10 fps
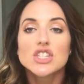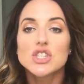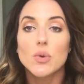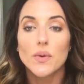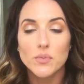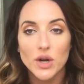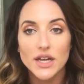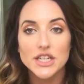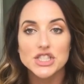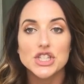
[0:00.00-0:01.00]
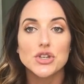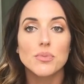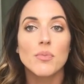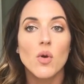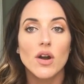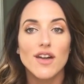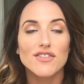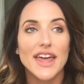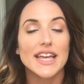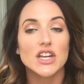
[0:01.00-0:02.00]
So when we're gonna do more
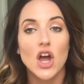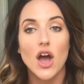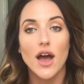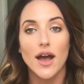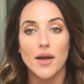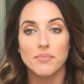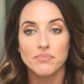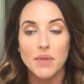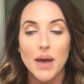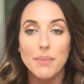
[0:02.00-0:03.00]
of like an um,